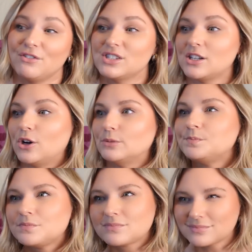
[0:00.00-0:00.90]
So
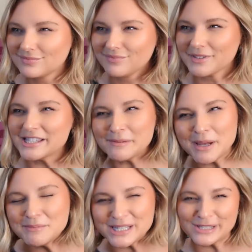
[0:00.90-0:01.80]

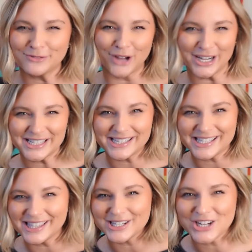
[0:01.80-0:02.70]
sometimes it's fun to
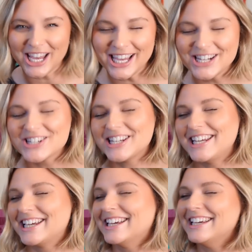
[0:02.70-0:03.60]
see the change
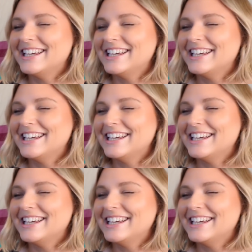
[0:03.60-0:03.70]
like